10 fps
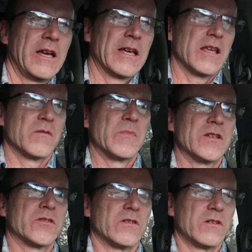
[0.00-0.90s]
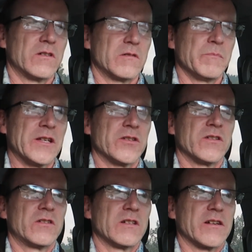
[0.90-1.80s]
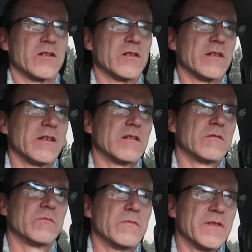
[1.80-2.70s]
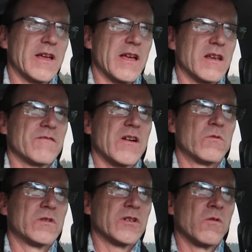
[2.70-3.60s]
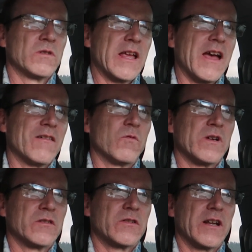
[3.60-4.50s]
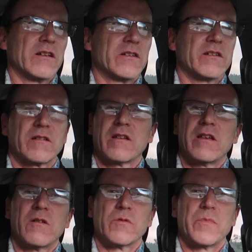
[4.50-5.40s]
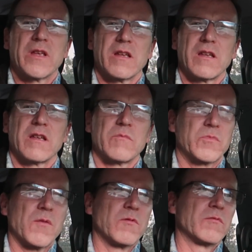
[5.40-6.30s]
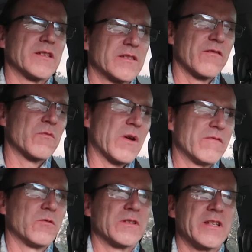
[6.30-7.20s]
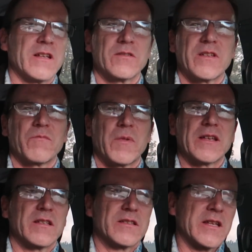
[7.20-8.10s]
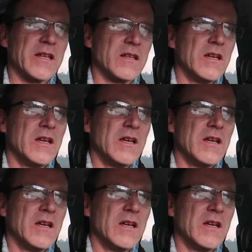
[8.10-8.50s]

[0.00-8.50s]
And I had mentioned earlier that if I were to only have one trailer, it would be probably a 7x14 or 7x16.